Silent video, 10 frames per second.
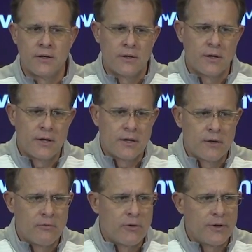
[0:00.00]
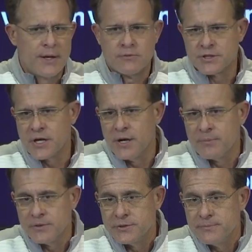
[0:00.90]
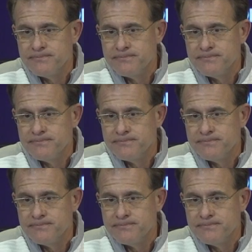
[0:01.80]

And really that was accomplished.